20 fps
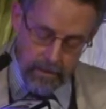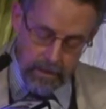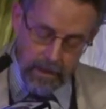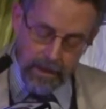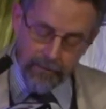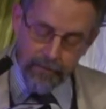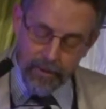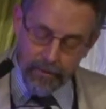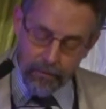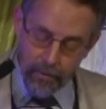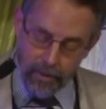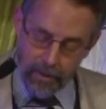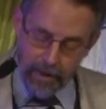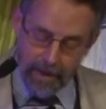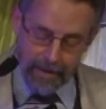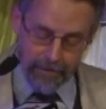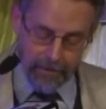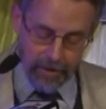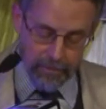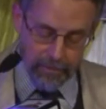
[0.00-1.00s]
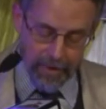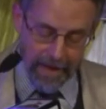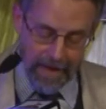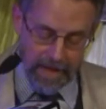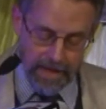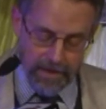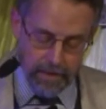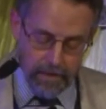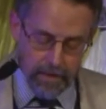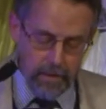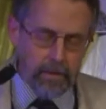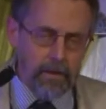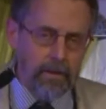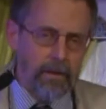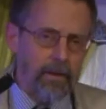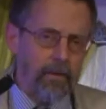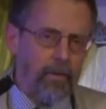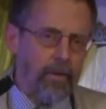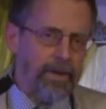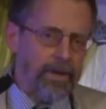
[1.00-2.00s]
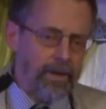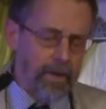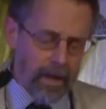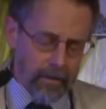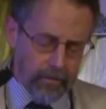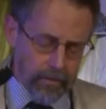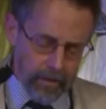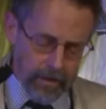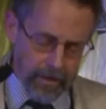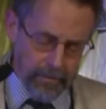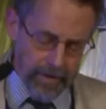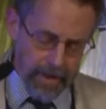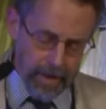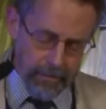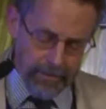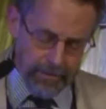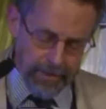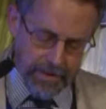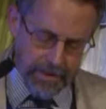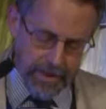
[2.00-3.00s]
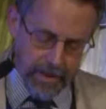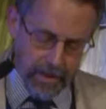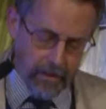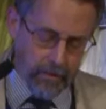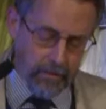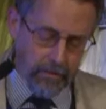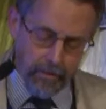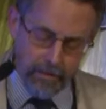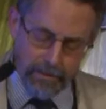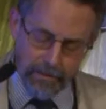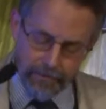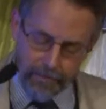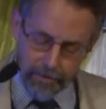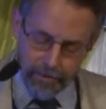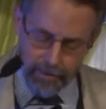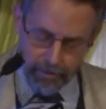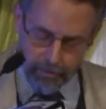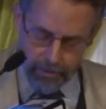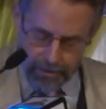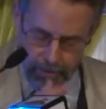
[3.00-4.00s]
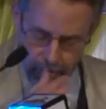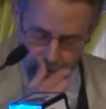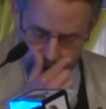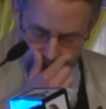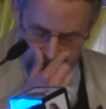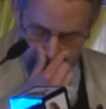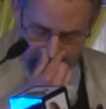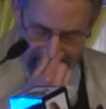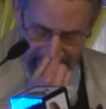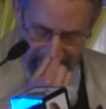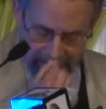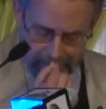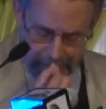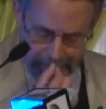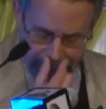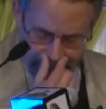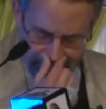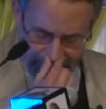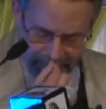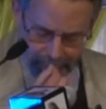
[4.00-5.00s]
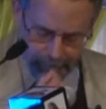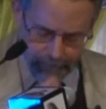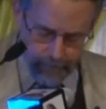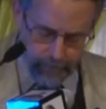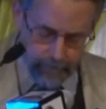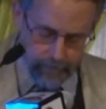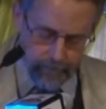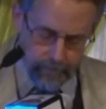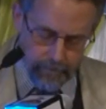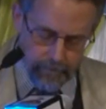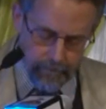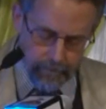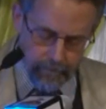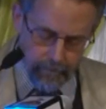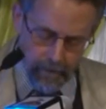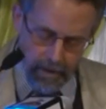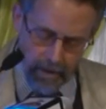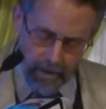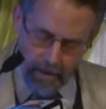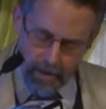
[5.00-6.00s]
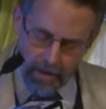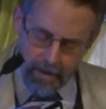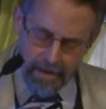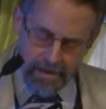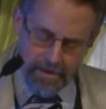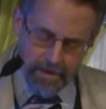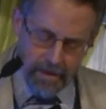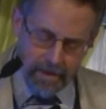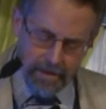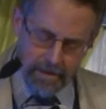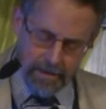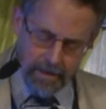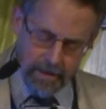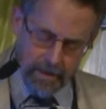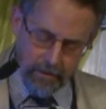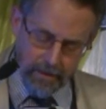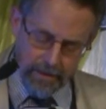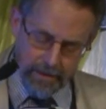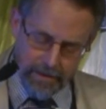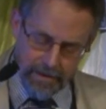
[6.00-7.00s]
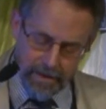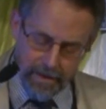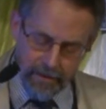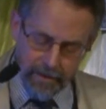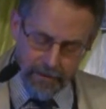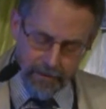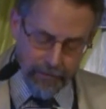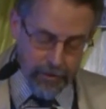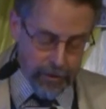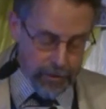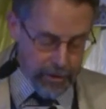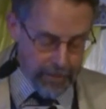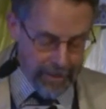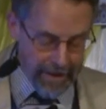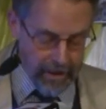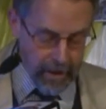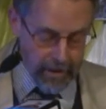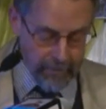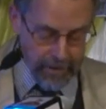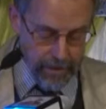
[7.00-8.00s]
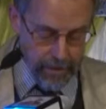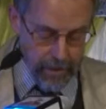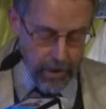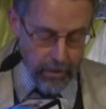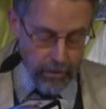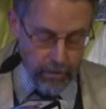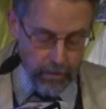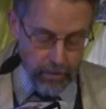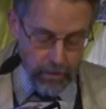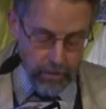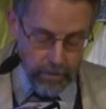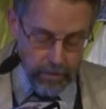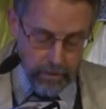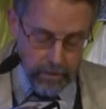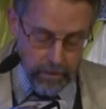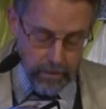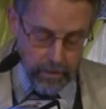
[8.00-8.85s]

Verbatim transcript: And if we were alive in the past, we'd not really be able to tell what the future was going to be. That's not necessarily to say that the future may not be known,